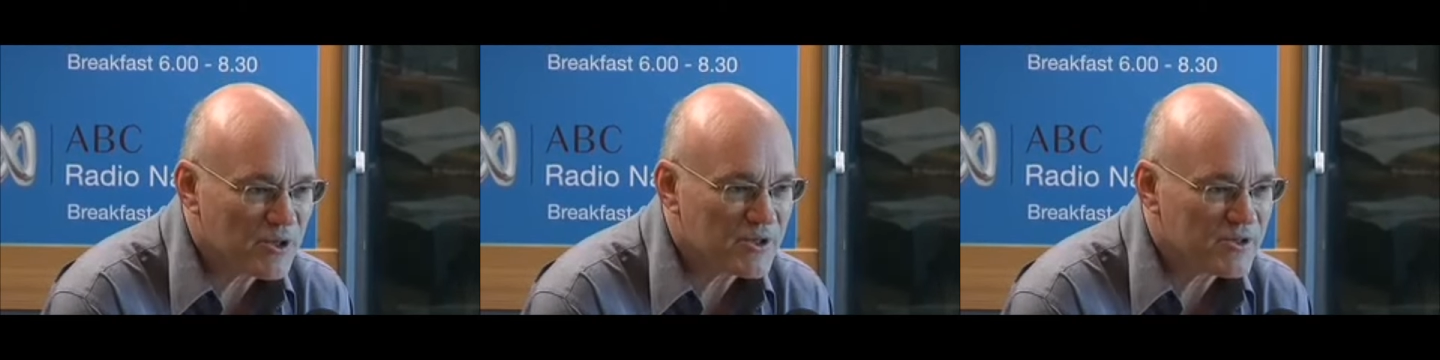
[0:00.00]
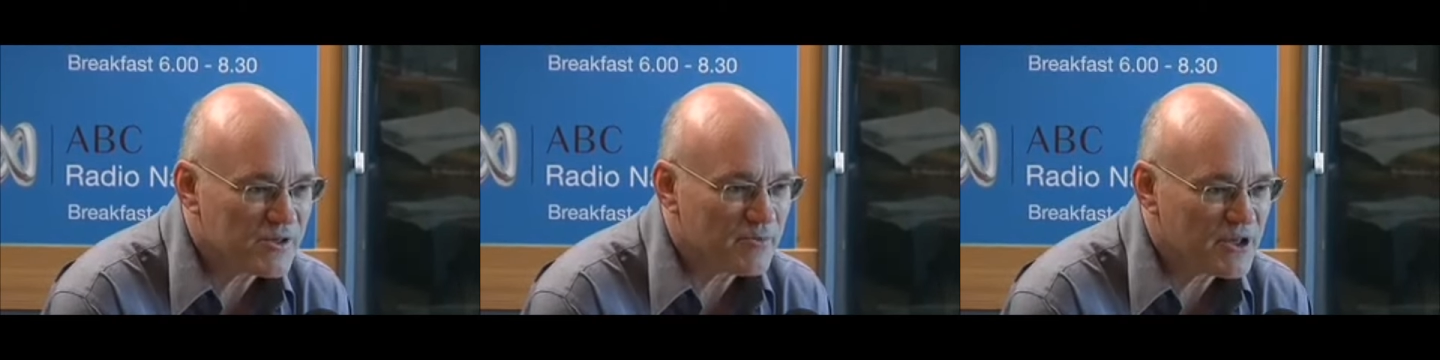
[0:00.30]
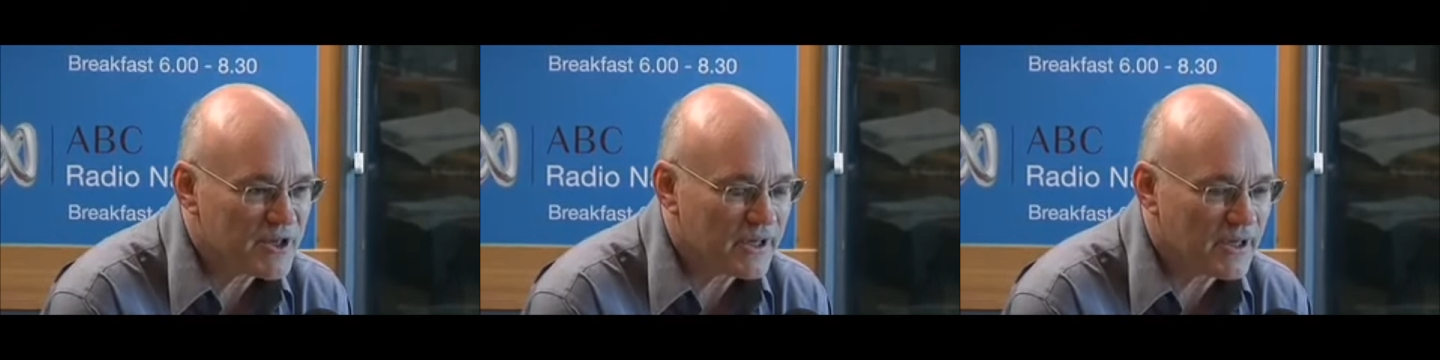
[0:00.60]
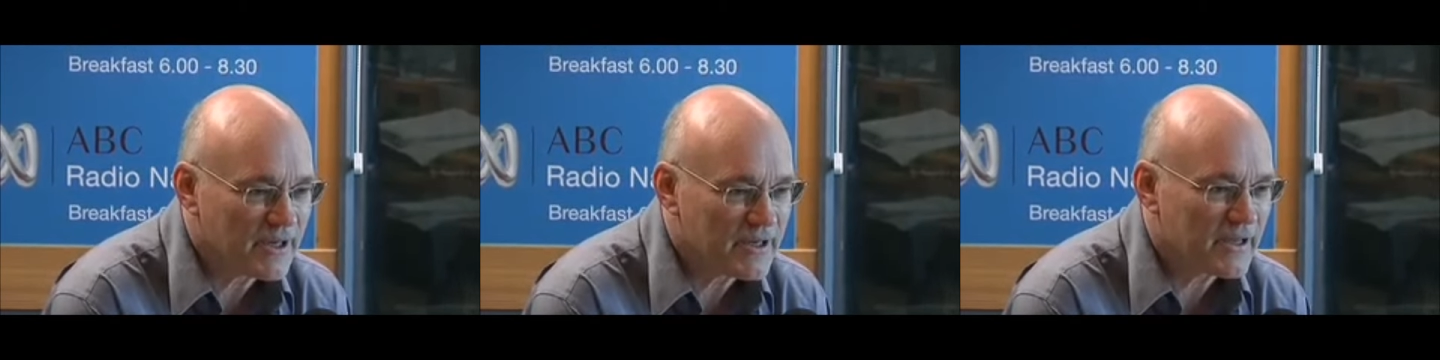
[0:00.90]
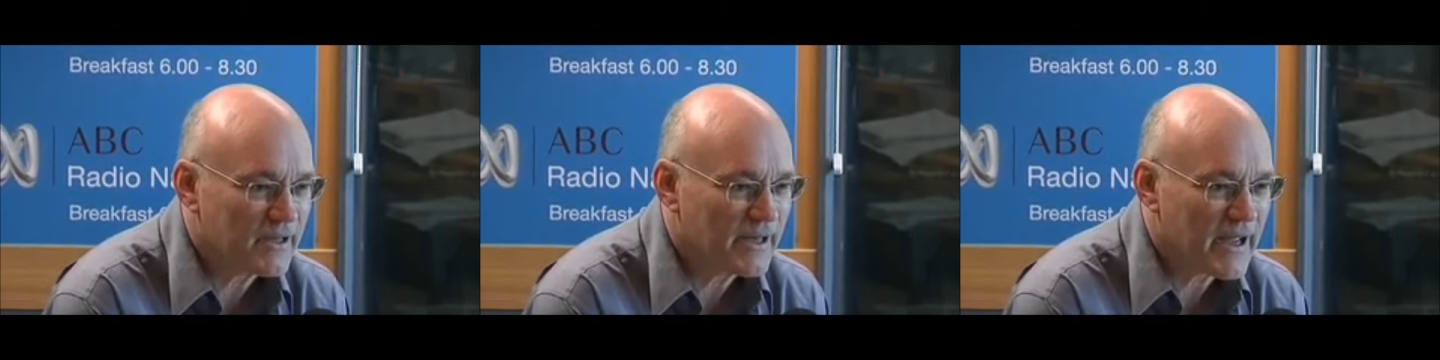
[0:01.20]
which is the particularly
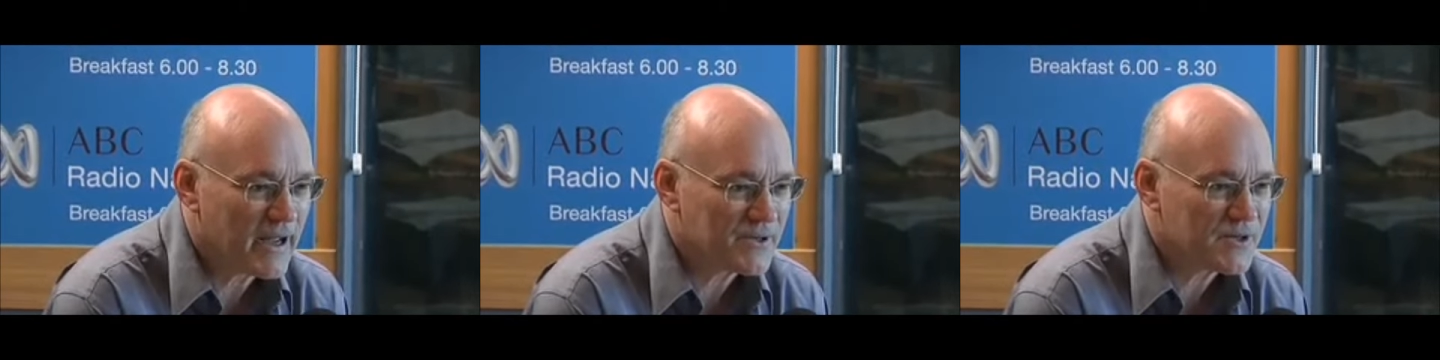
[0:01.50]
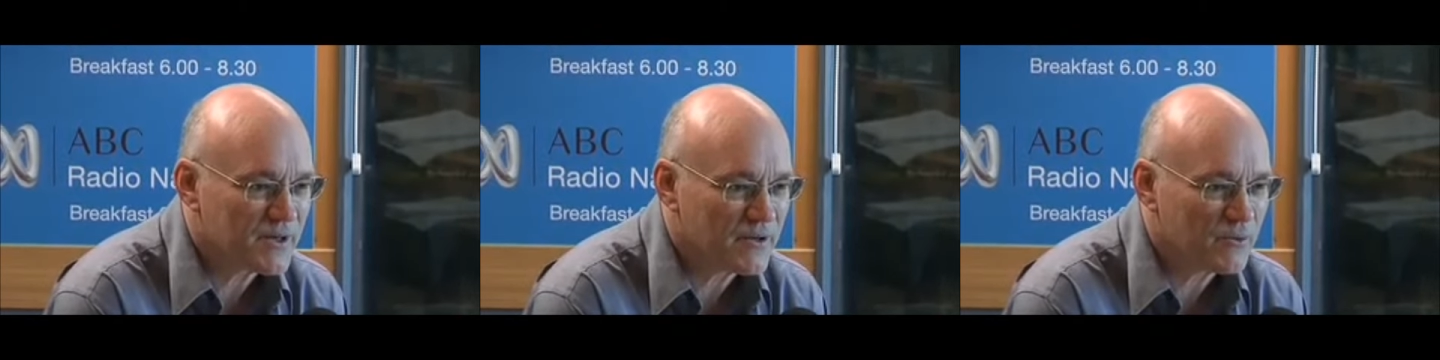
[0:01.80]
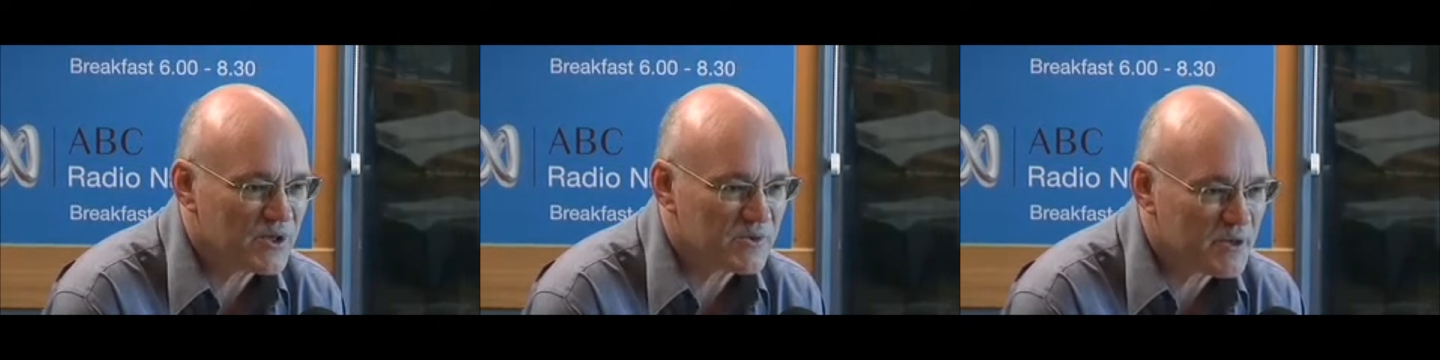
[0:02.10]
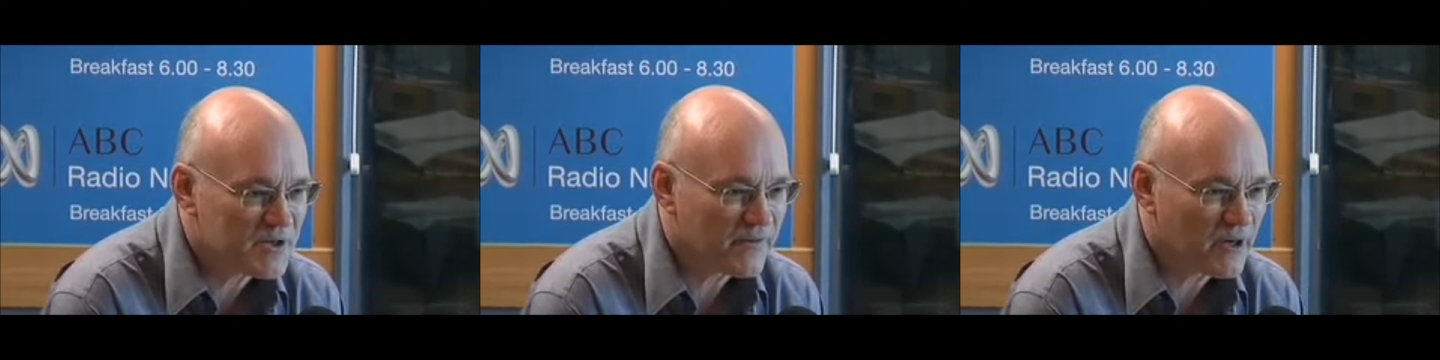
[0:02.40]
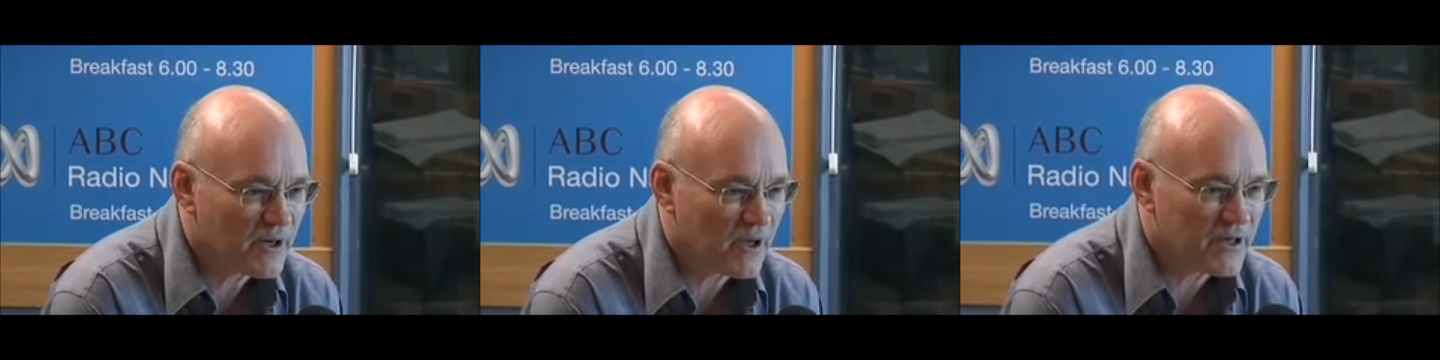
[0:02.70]
deadly cancer that was
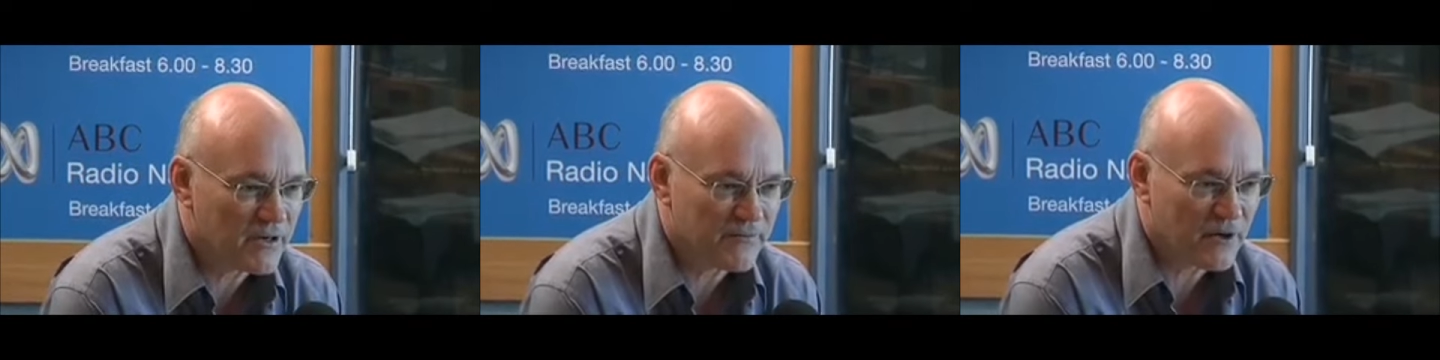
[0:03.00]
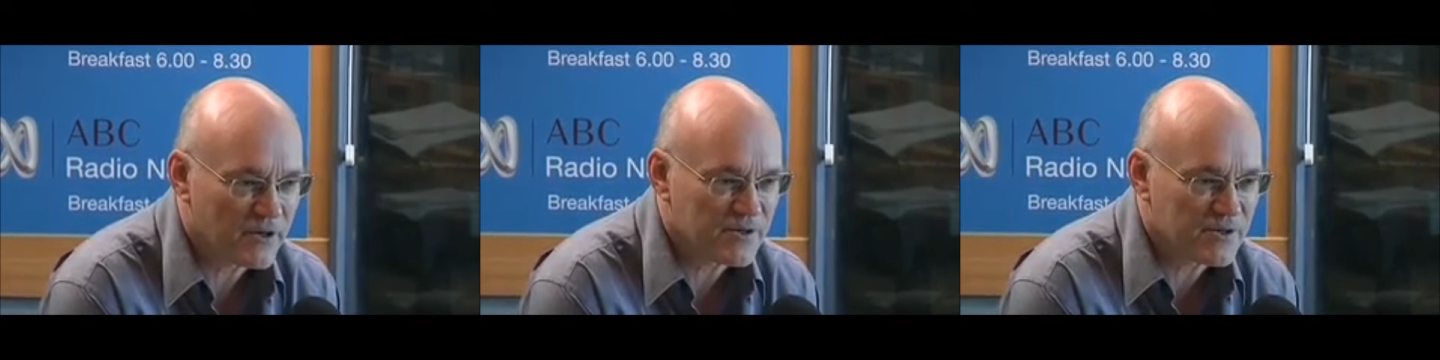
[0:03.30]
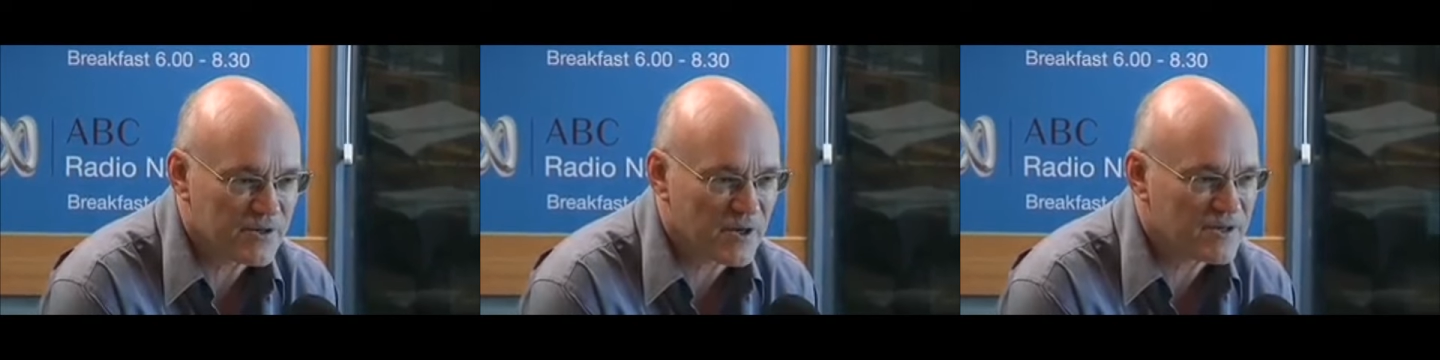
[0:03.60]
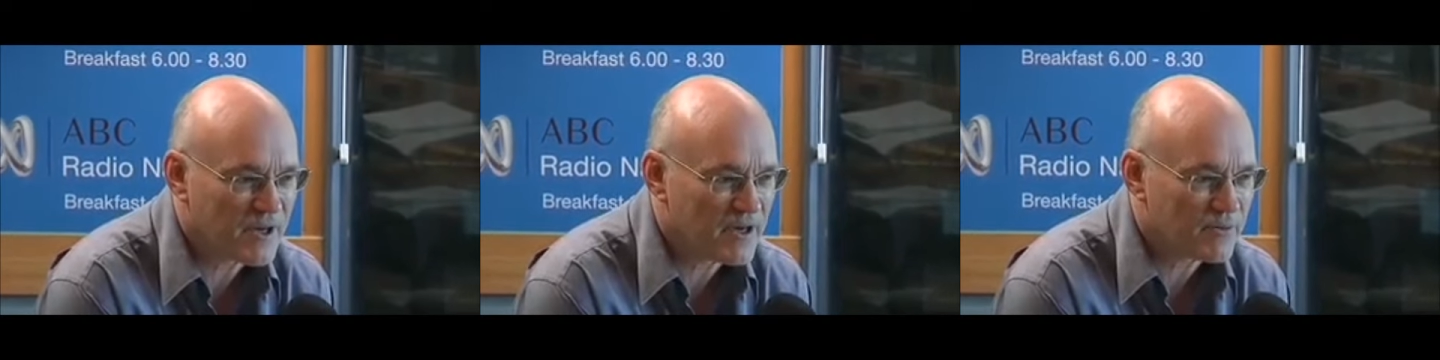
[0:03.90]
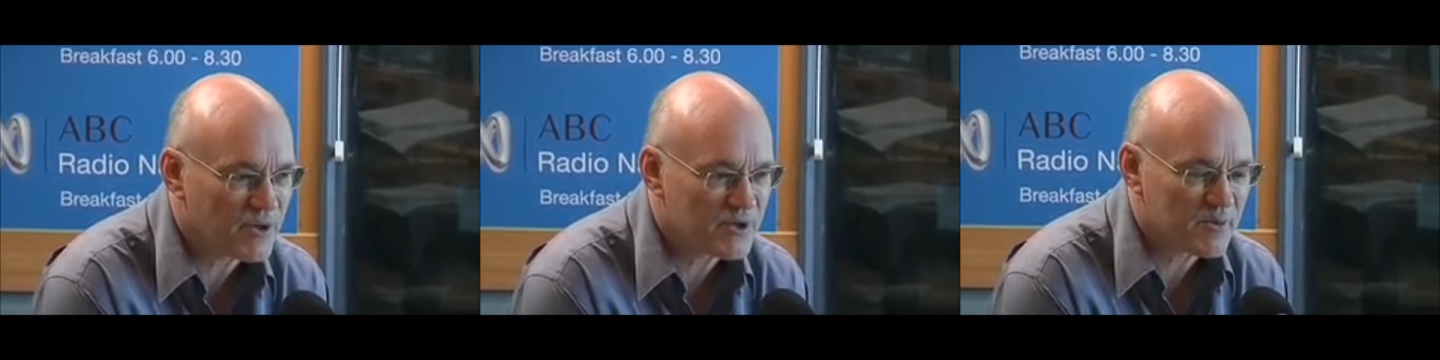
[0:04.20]
specifically identified as
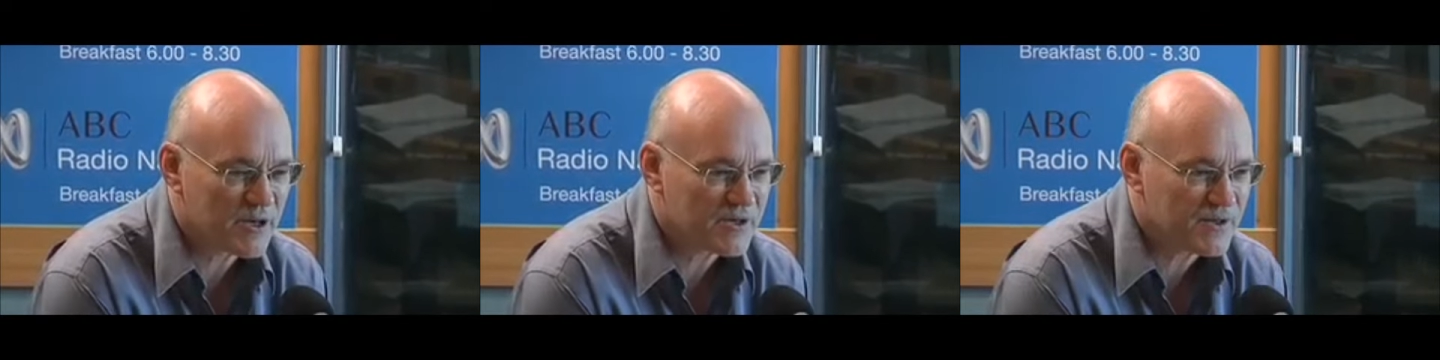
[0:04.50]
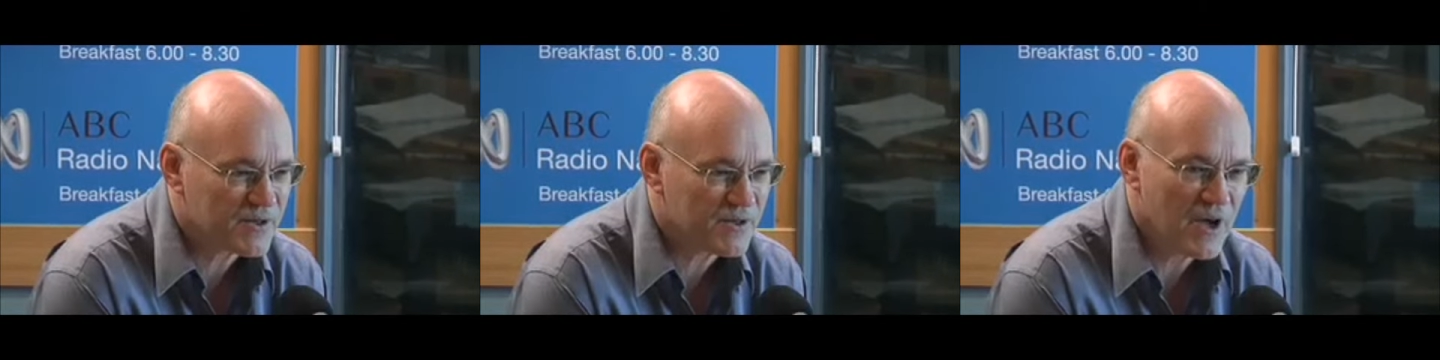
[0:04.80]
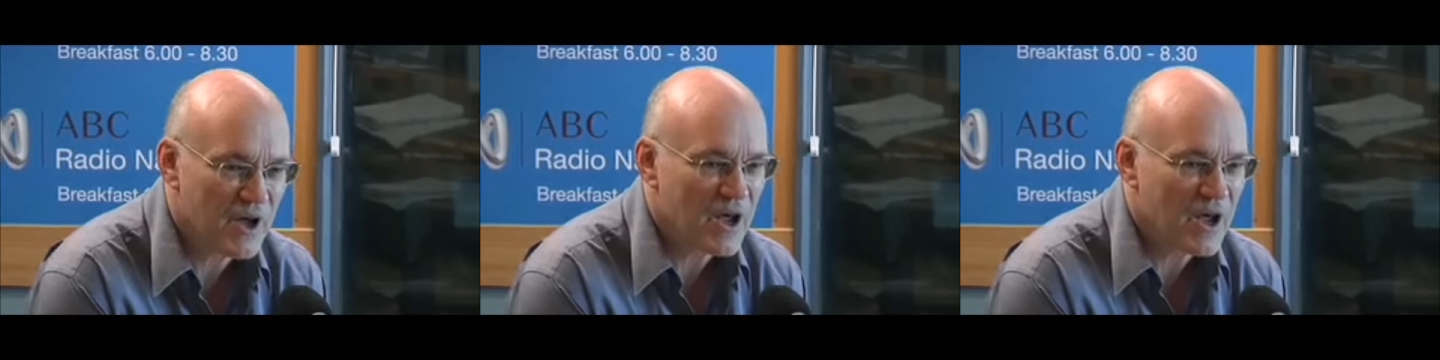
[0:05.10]
associated with asbestos,